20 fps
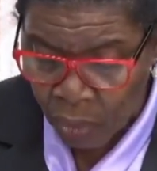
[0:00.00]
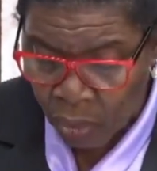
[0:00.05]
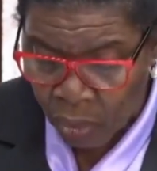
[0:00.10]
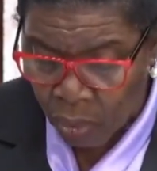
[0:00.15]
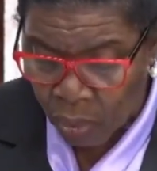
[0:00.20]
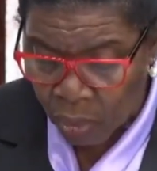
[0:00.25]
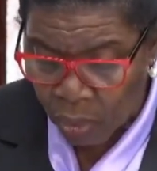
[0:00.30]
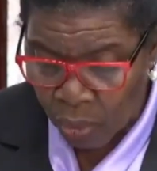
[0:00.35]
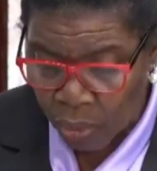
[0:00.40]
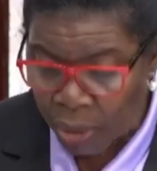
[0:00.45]

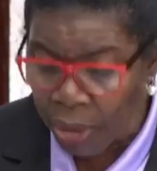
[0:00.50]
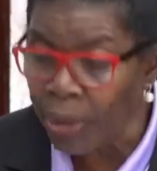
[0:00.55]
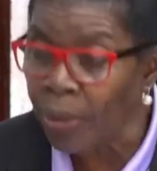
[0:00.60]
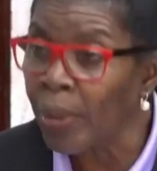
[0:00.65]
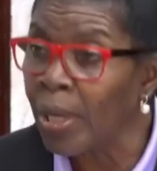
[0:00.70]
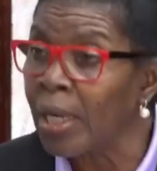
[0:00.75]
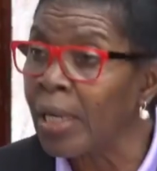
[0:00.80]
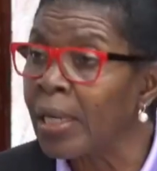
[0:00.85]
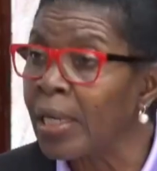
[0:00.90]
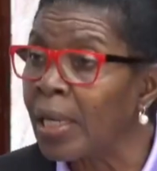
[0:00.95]
we know a
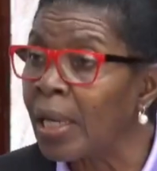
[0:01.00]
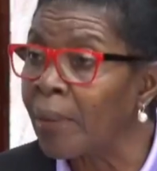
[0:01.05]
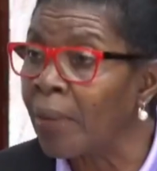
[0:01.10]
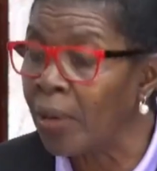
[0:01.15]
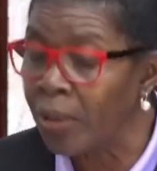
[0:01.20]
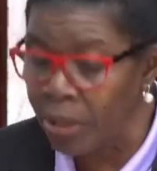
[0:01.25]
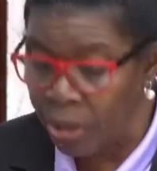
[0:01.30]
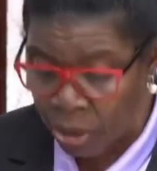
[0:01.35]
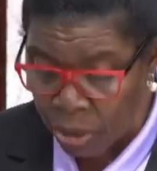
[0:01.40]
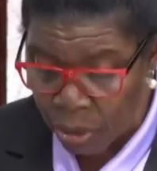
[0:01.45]
little
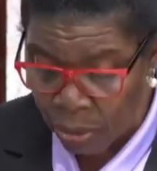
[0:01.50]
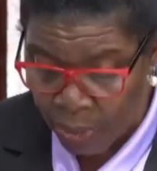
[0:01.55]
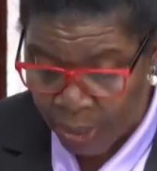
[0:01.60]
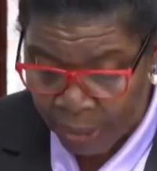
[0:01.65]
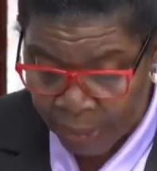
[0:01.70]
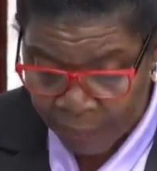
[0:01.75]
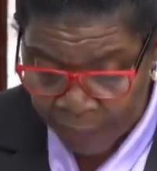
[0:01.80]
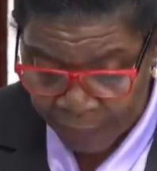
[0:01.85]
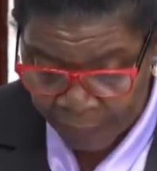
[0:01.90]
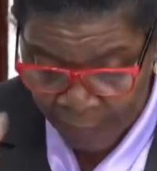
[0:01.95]
about the
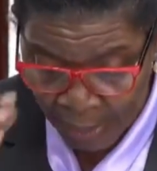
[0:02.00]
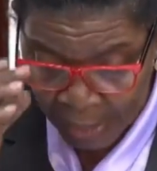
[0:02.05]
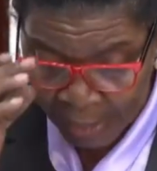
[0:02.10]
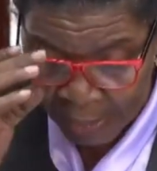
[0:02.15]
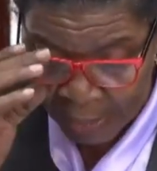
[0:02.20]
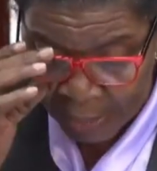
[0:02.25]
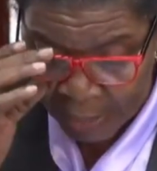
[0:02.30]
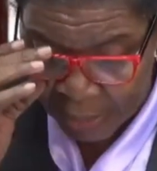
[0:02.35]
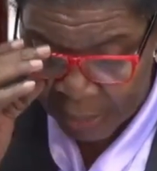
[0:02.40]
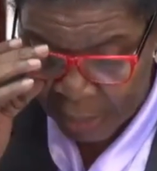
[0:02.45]
Kuwaiti
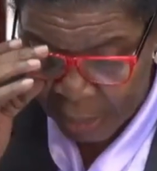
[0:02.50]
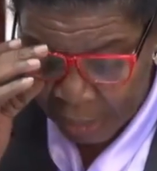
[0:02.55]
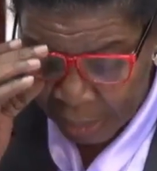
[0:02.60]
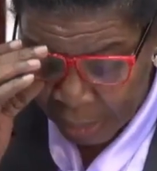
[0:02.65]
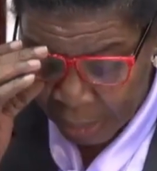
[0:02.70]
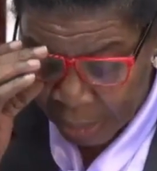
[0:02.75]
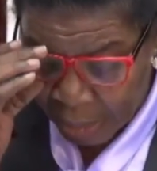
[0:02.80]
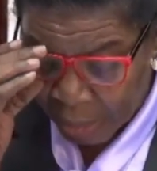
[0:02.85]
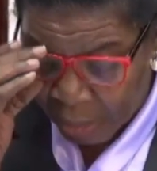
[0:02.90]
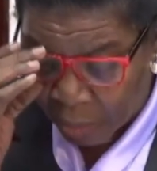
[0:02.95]
Fund,
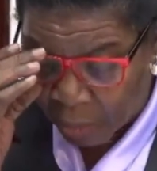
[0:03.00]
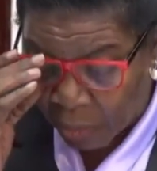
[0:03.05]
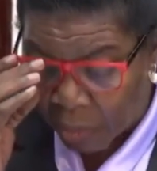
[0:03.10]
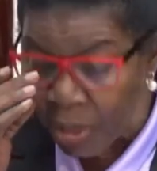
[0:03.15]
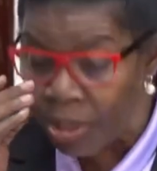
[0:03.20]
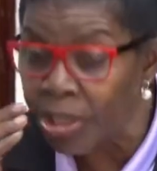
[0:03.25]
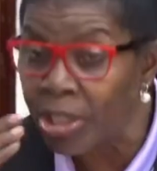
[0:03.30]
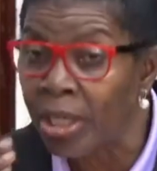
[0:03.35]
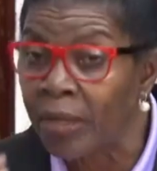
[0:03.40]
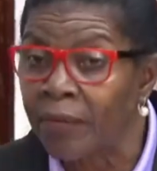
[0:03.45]
the
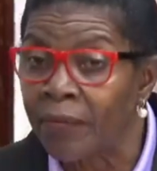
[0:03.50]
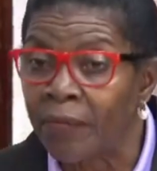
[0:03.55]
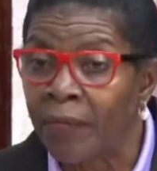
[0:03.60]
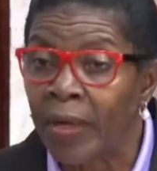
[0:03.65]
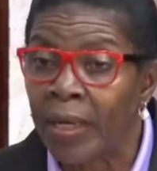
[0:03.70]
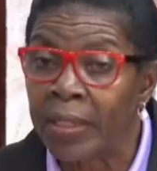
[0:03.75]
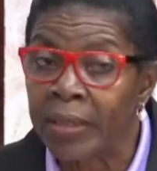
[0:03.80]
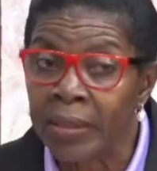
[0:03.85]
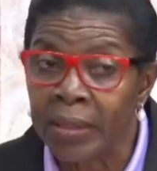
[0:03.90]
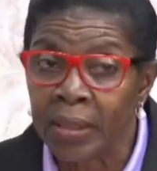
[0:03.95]
Norwegian
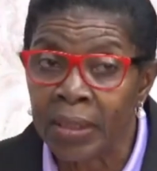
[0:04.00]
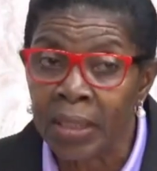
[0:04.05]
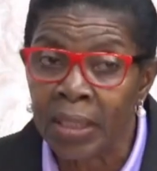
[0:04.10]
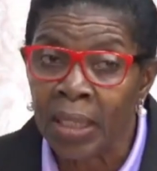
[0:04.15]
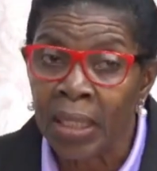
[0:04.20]
Fund,